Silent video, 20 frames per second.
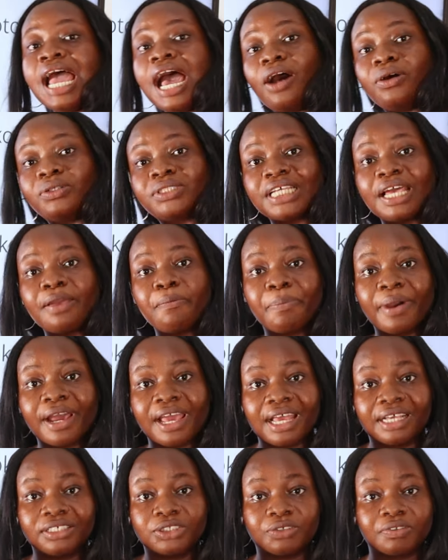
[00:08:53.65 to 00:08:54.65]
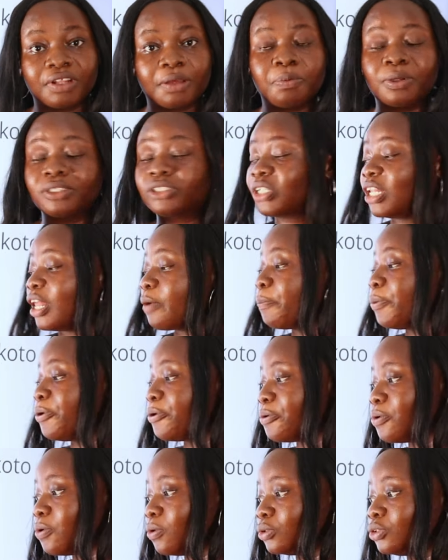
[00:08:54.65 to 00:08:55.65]
Hausa empires of that particular
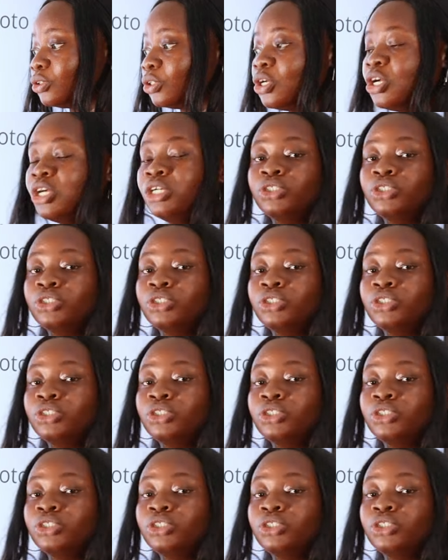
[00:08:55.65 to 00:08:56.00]
period